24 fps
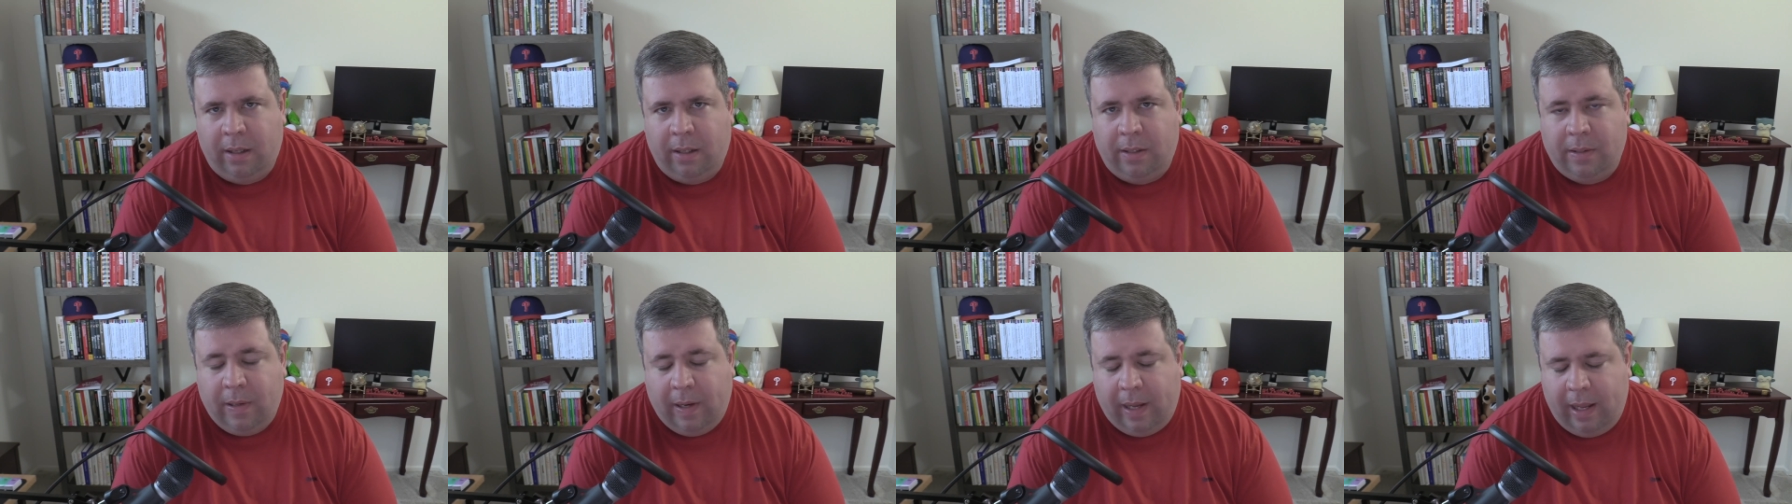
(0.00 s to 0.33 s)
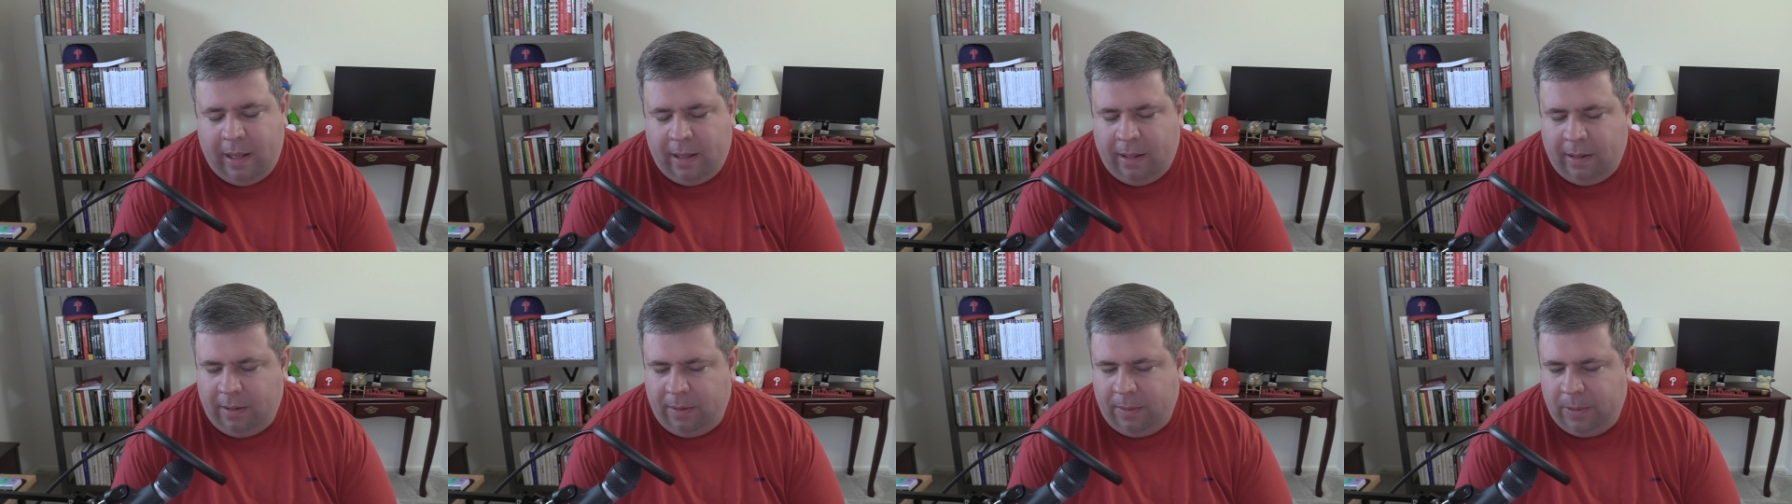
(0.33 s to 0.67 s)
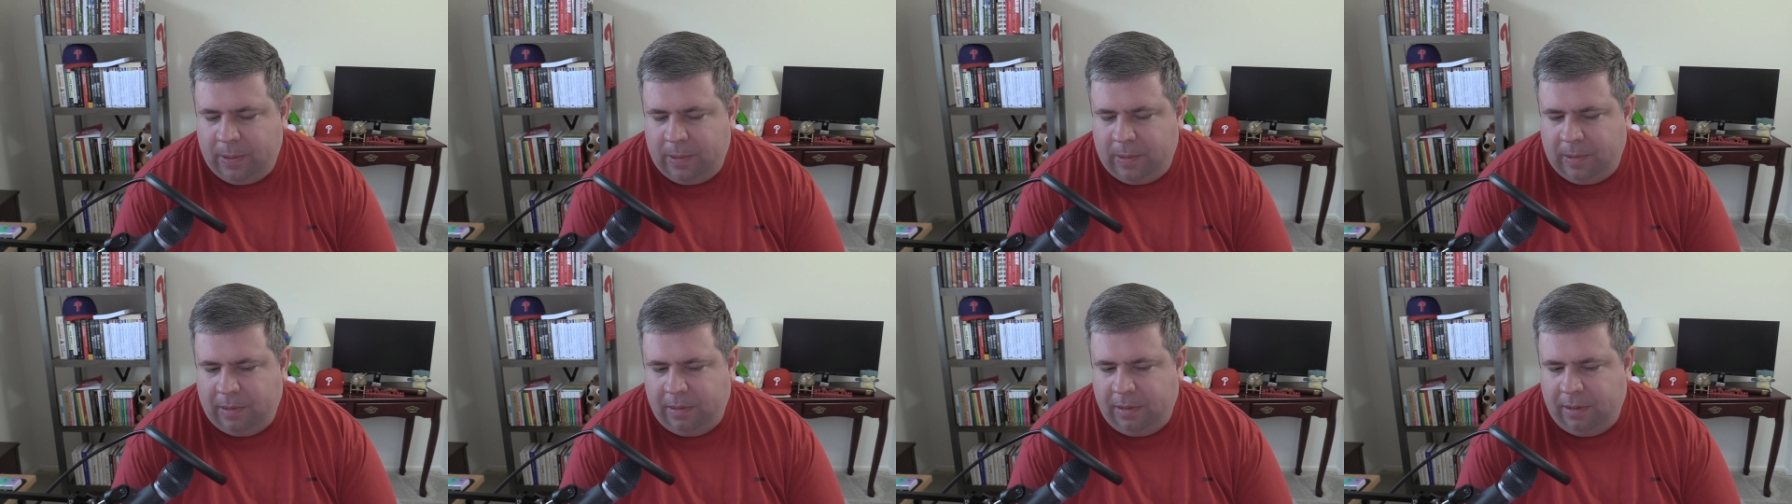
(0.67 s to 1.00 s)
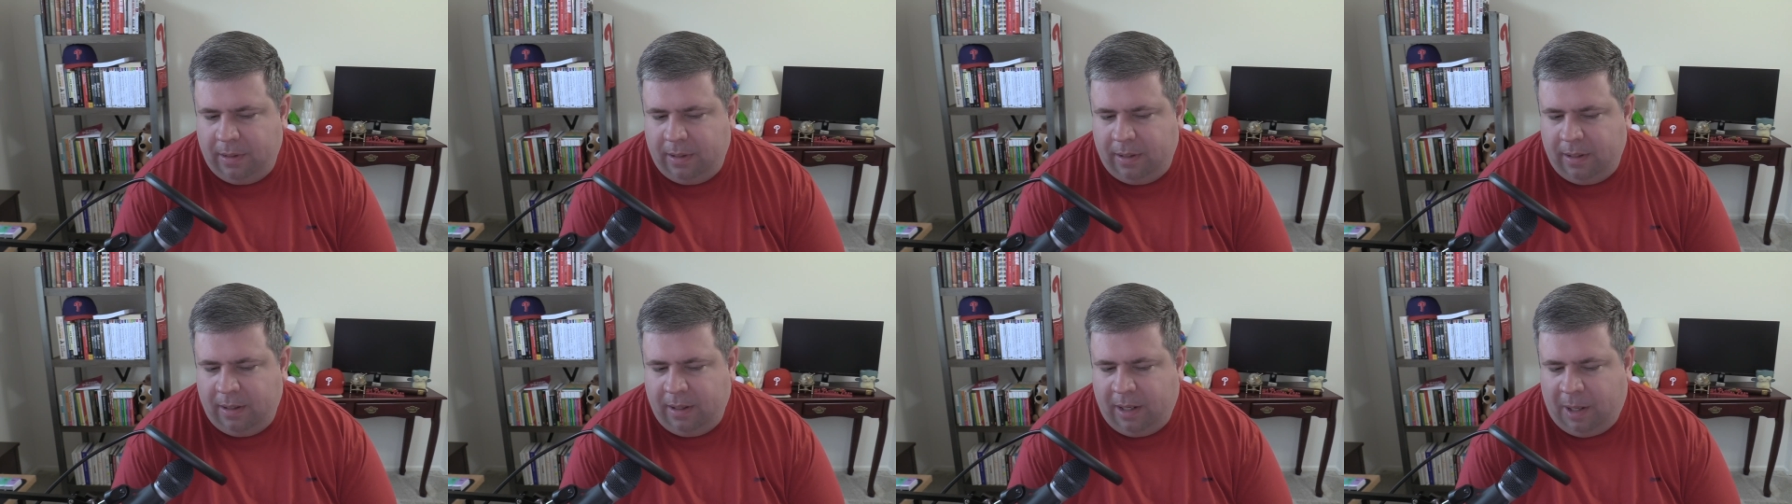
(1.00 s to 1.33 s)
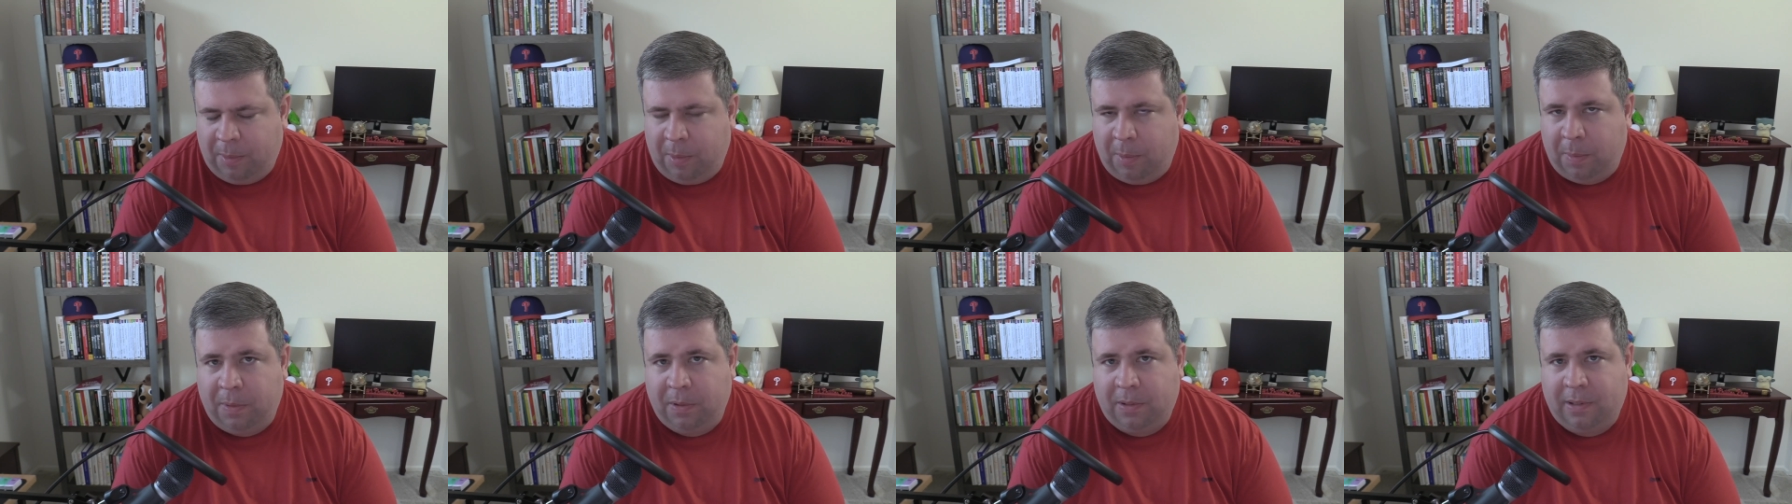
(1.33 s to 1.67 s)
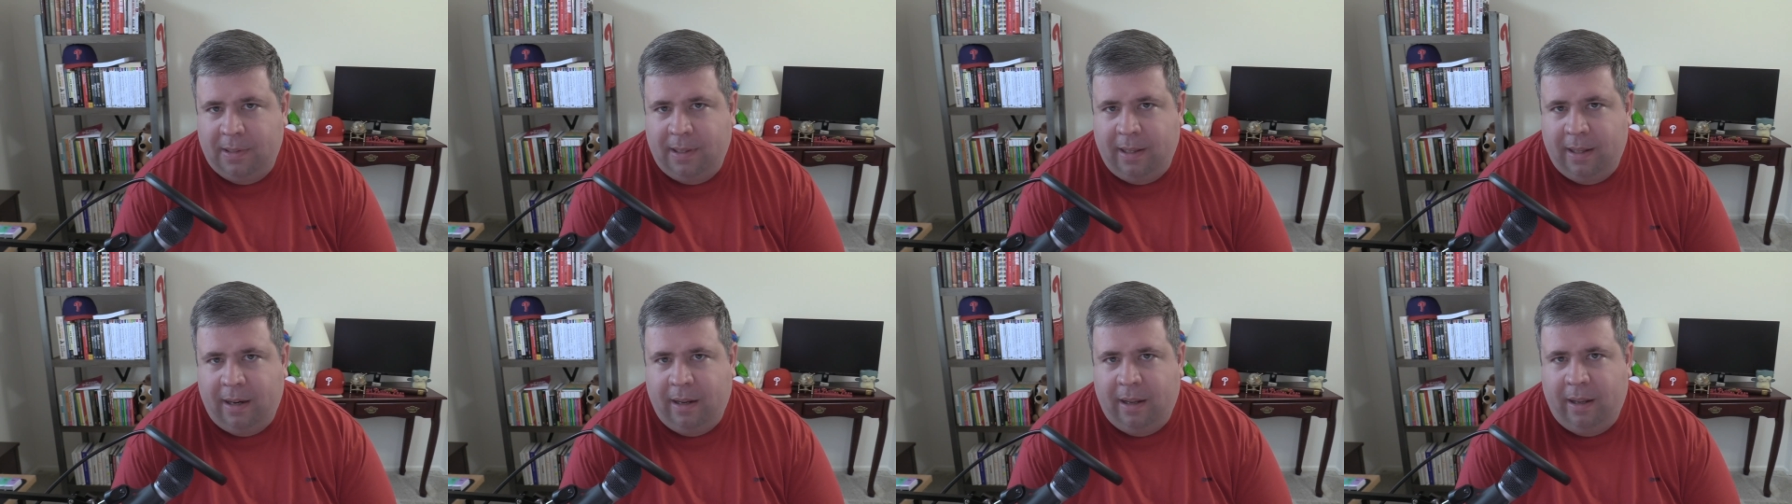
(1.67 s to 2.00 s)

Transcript: So yeah, those are a couple books that